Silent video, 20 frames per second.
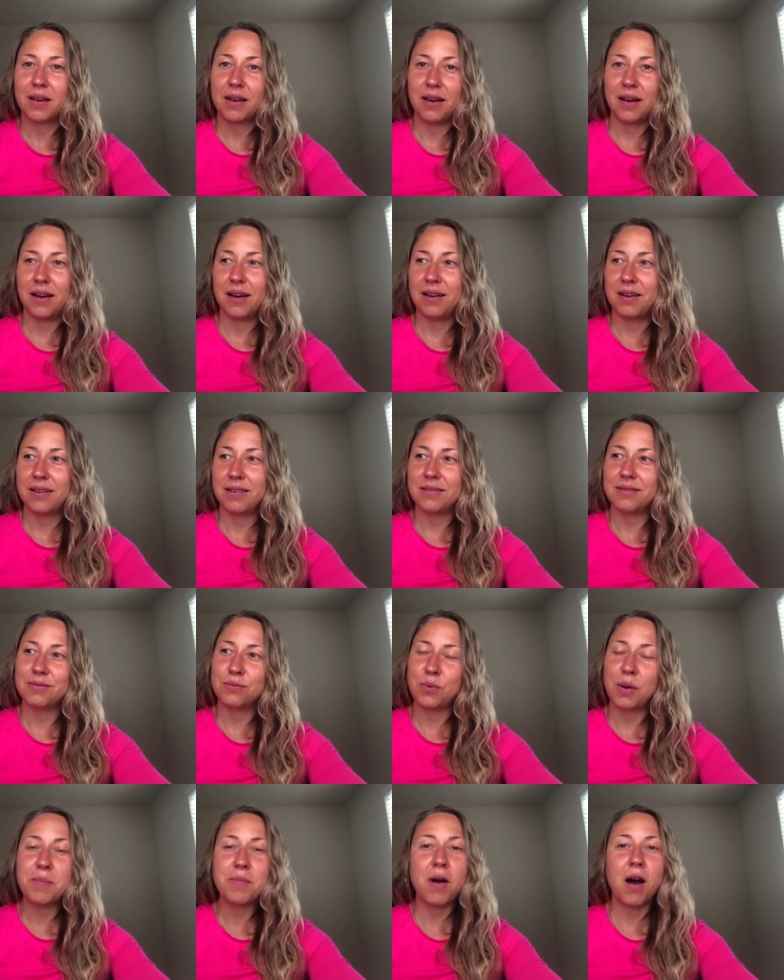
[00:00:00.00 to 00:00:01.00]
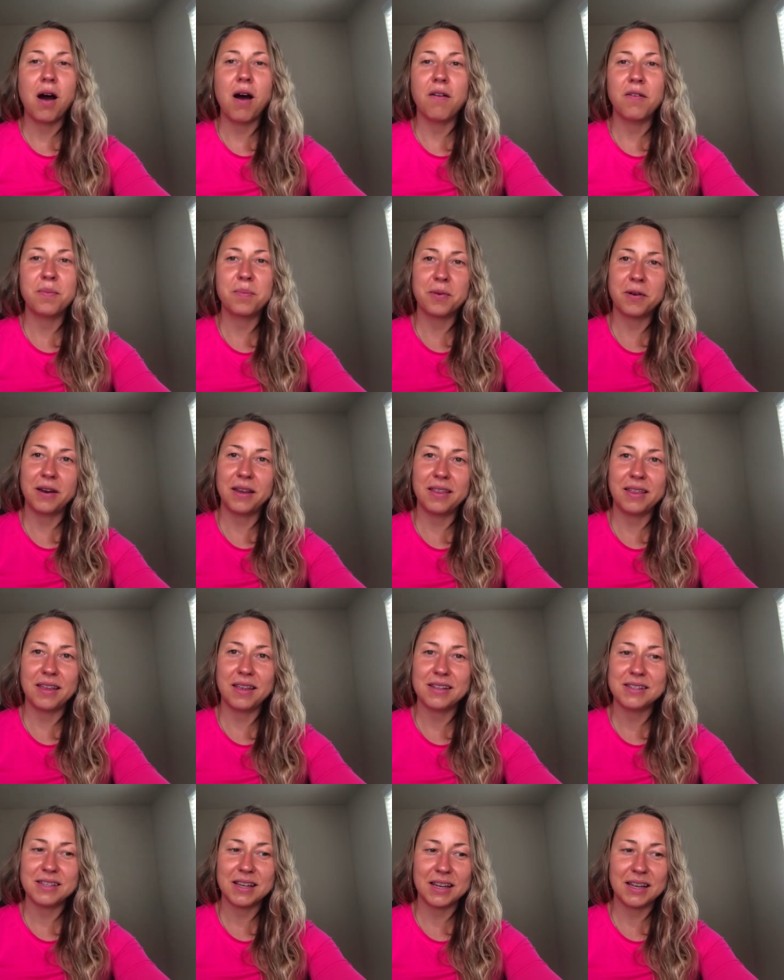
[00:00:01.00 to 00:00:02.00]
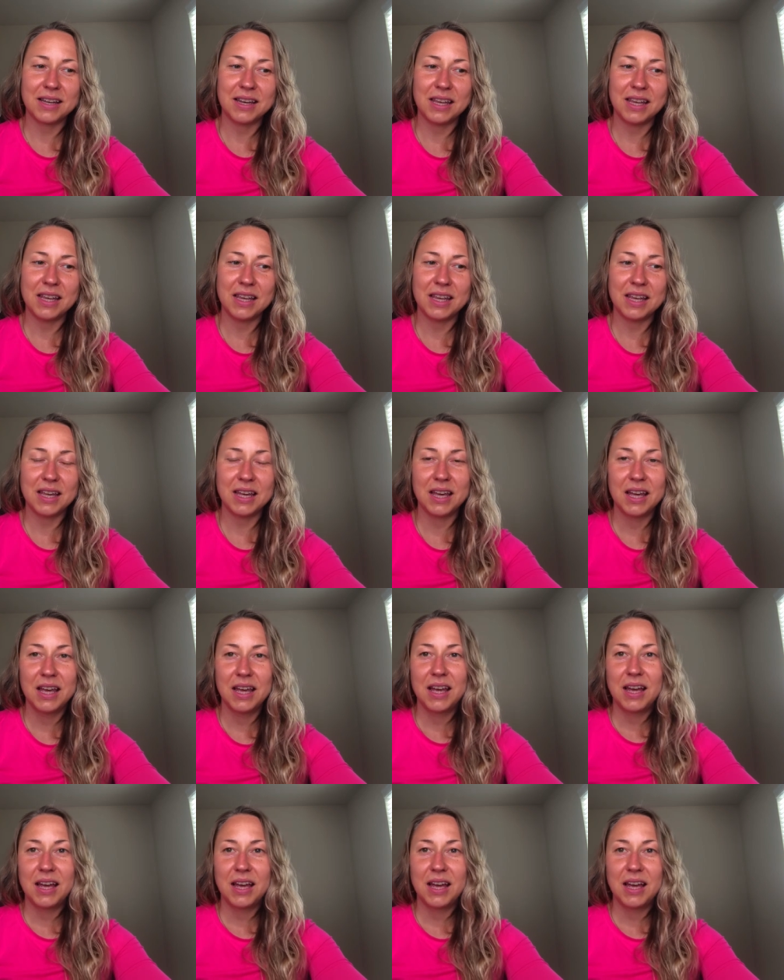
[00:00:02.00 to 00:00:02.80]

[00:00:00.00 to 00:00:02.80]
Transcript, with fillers: uh, Wim Hof breathing technique